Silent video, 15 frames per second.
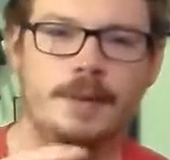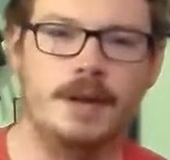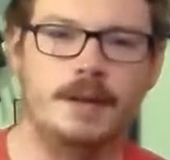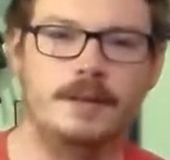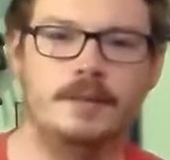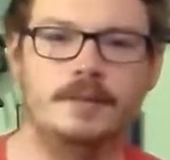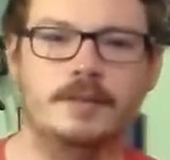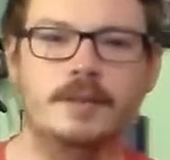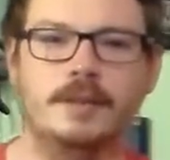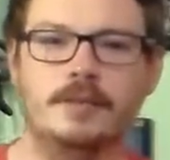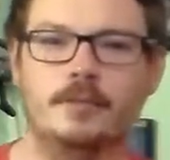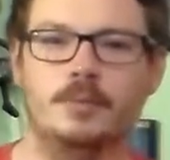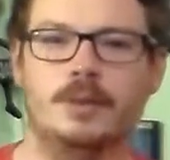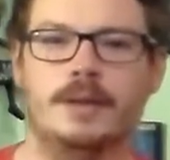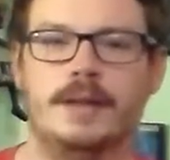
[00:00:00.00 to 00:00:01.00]
be on this
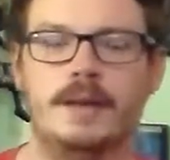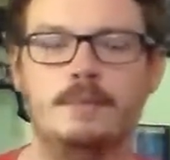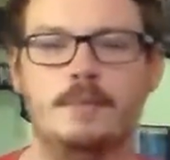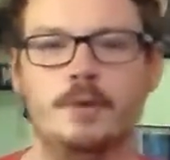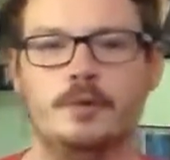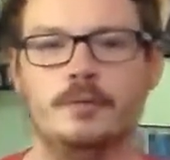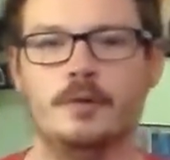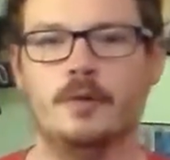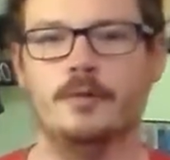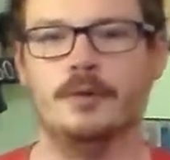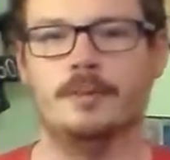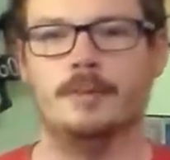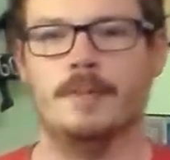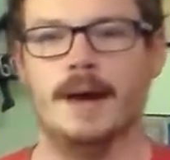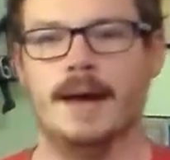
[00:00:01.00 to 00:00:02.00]
list when they moved over
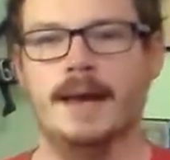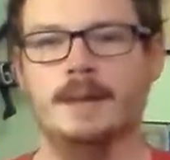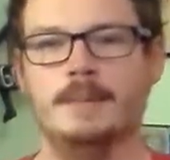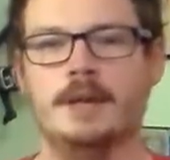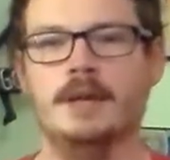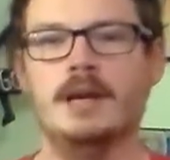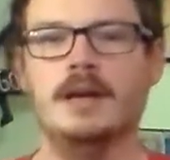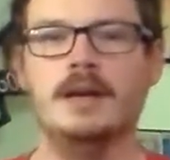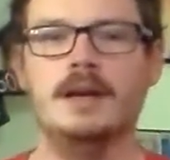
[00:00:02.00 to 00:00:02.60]
to Miami.